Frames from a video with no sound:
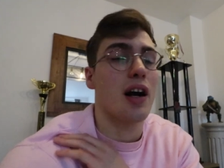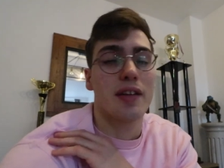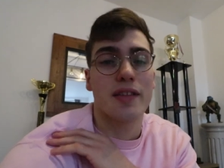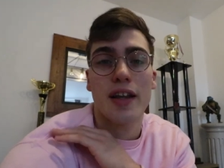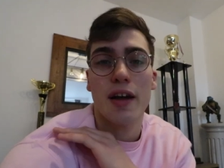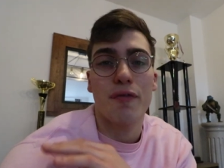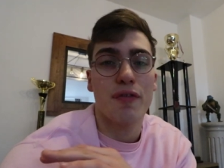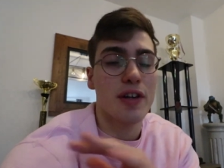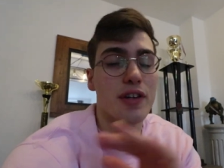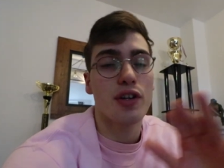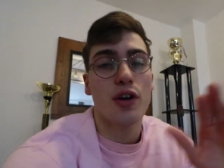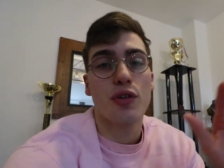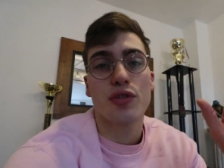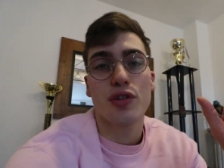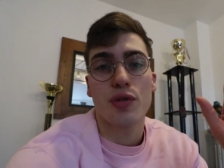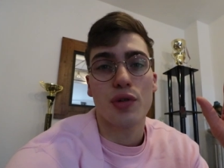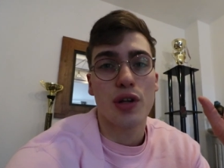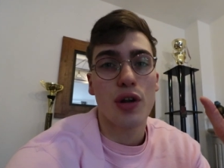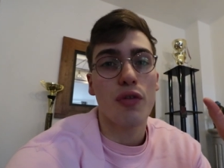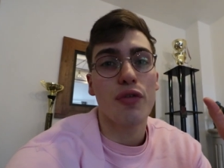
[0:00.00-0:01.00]
I definitely don't
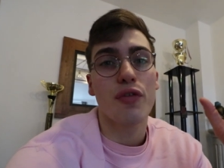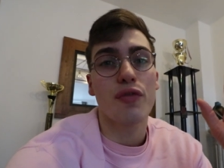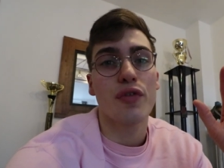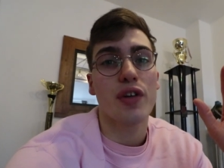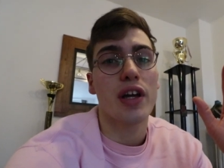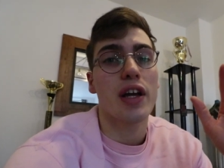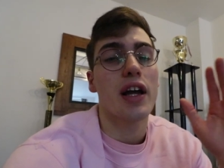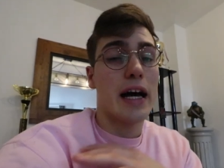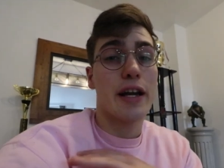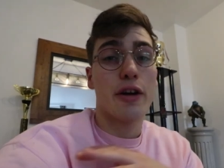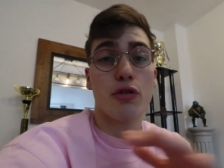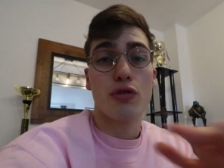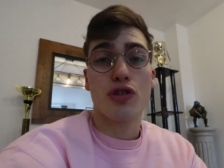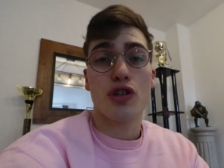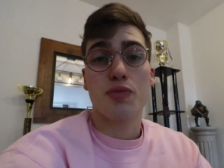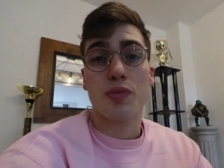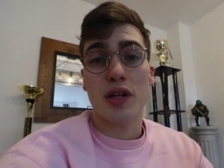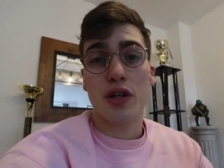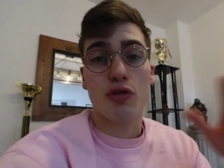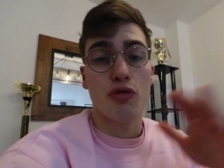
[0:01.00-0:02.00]
do enough of it, and it will
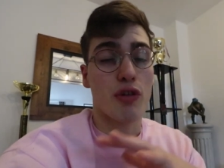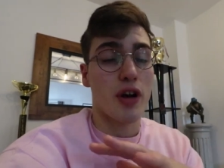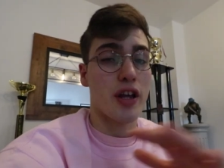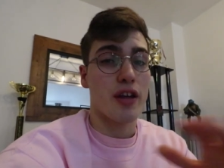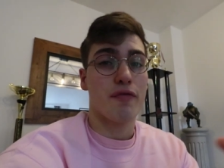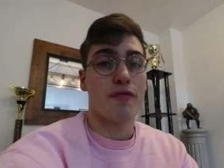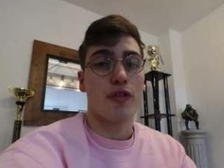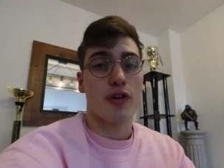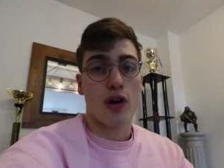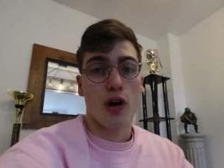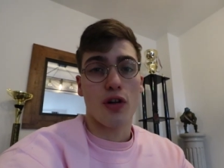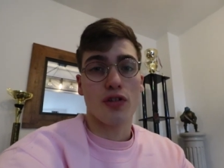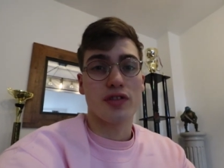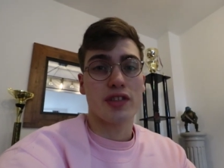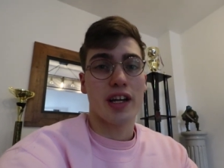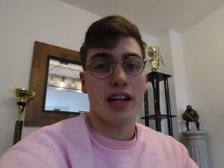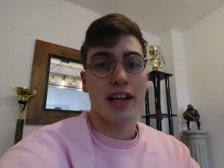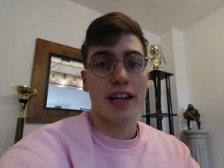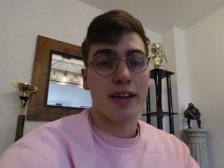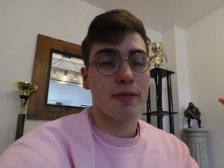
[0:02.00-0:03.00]
just be great for
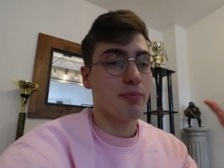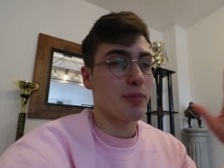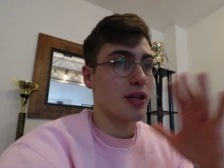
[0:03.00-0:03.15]
content